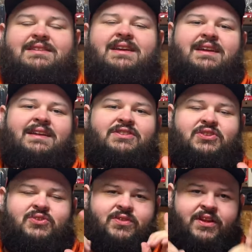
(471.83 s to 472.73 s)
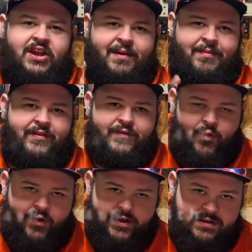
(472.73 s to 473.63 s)
get into the number
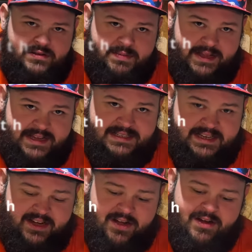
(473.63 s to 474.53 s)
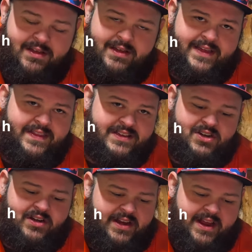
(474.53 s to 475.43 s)
four place here. And these
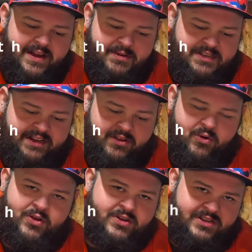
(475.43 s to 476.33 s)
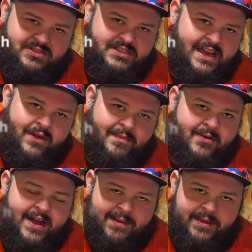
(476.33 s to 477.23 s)
aren't in any particular order, they're just how I'm
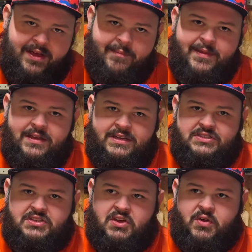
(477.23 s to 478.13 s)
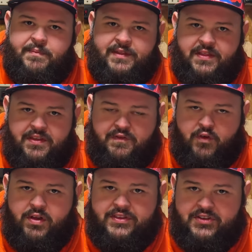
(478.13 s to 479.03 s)
grabbing them. So the
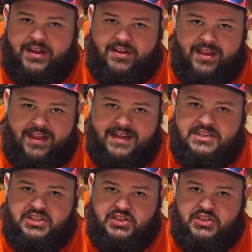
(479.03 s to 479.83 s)
fourth trailer I like to